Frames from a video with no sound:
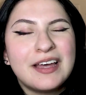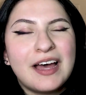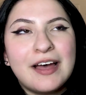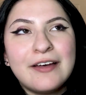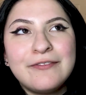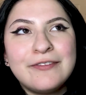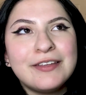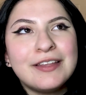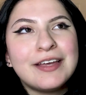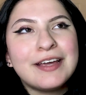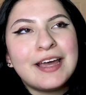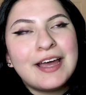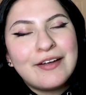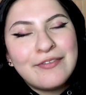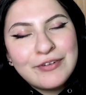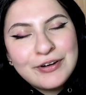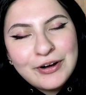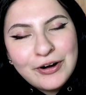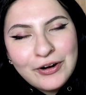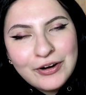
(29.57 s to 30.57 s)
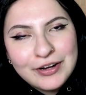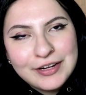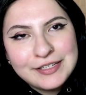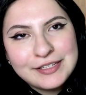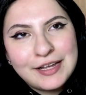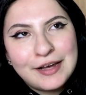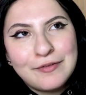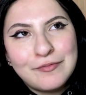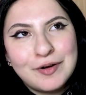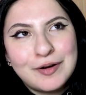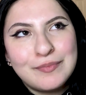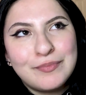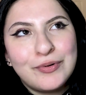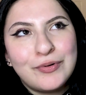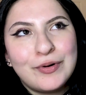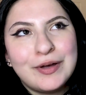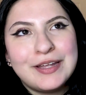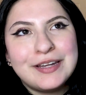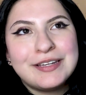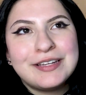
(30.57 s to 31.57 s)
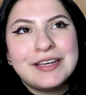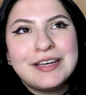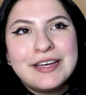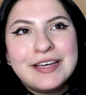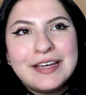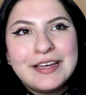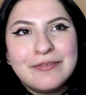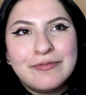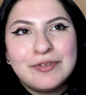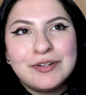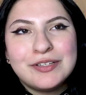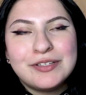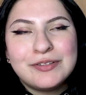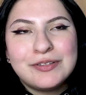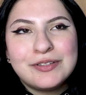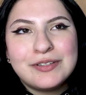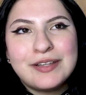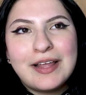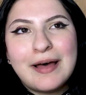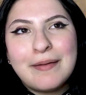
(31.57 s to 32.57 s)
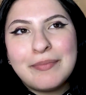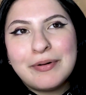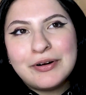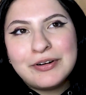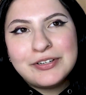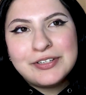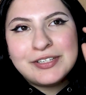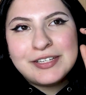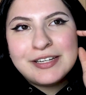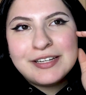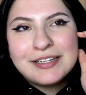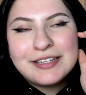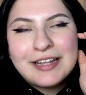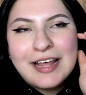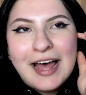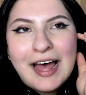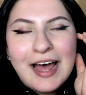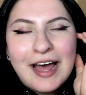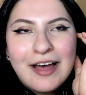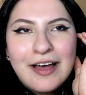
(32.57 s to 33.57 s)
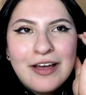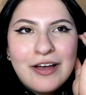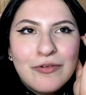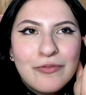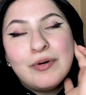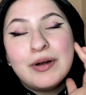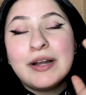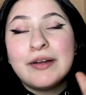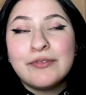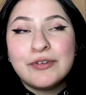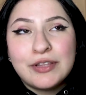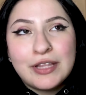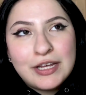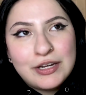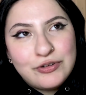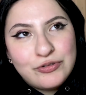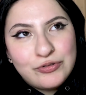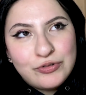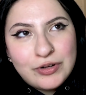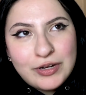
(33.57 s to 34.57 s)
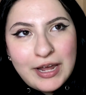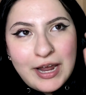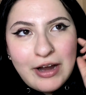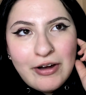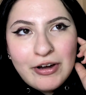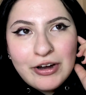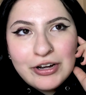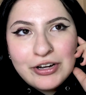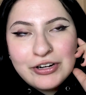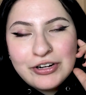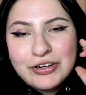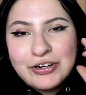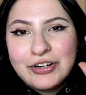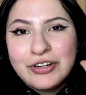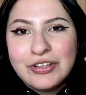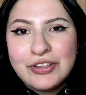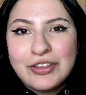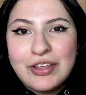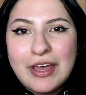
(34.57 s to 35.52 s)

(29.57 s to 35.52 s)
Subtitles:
I feel like every artist at one point was that person that whenever they drew a character,